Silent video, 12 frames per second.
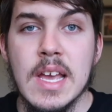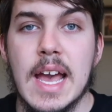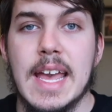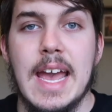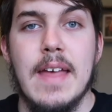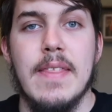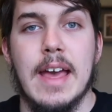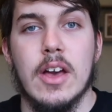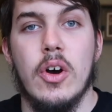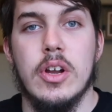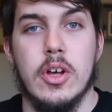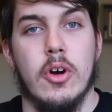Again, that
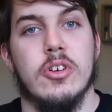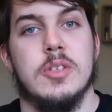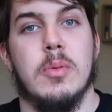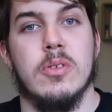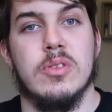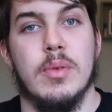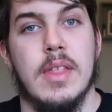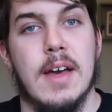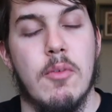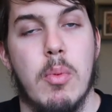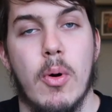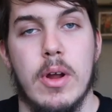kind of corresponds with the
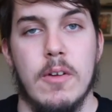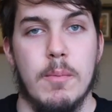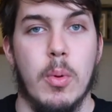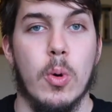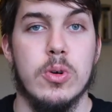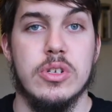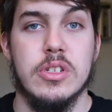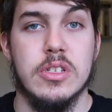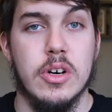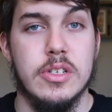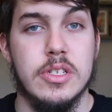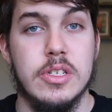other point of portion
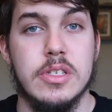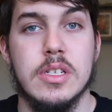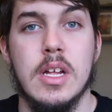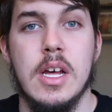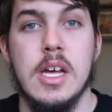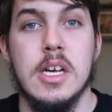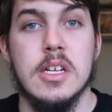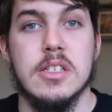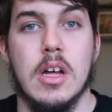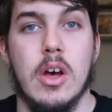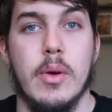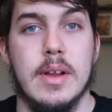sizes.
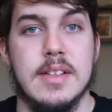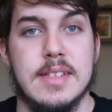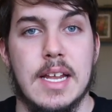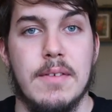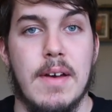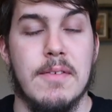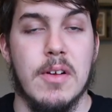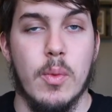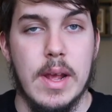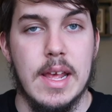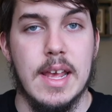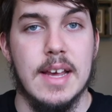So instead of every
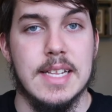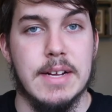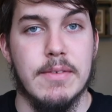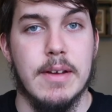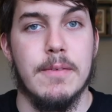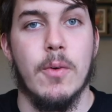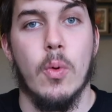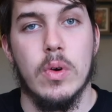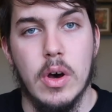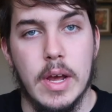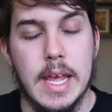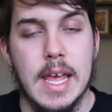week, it is every
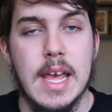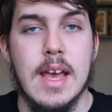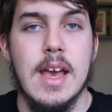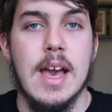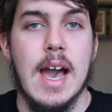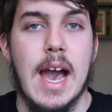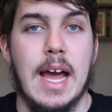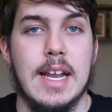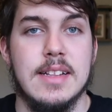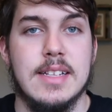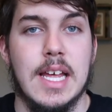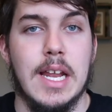fortnight, and
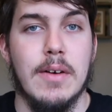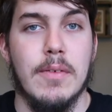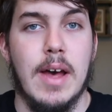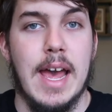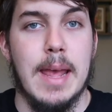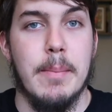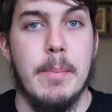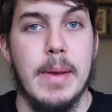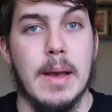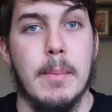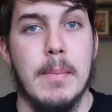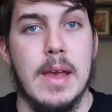instead of a
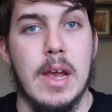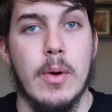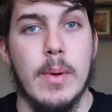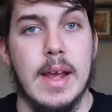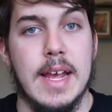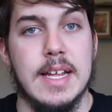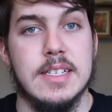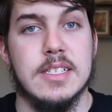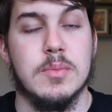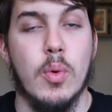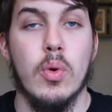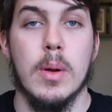bigger meal, it is
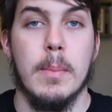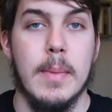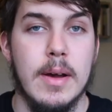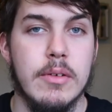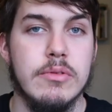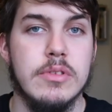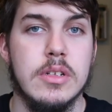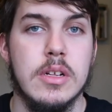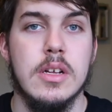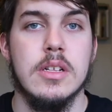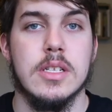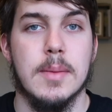smaller meals
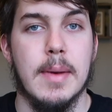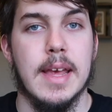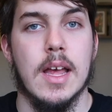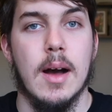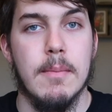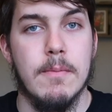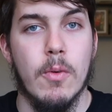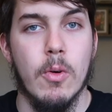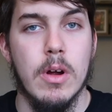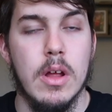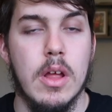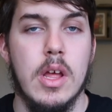to make up
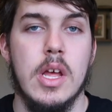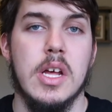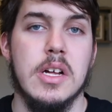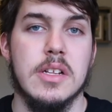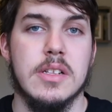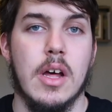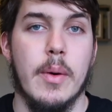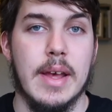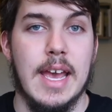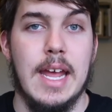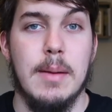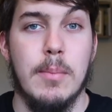for it. So
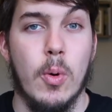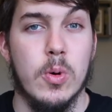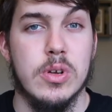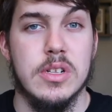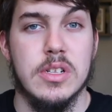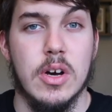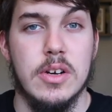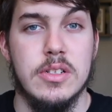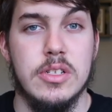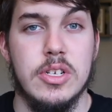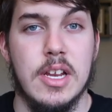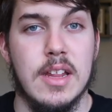again, portion
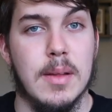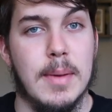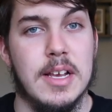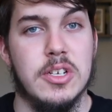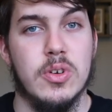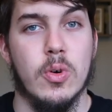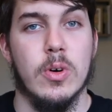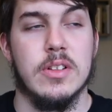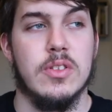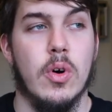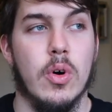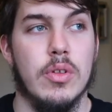sizes, you need to make sure
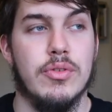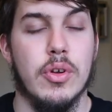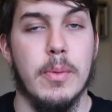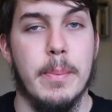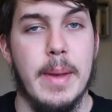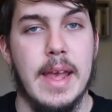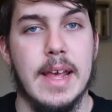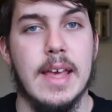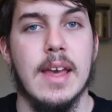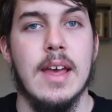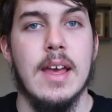it's not too big.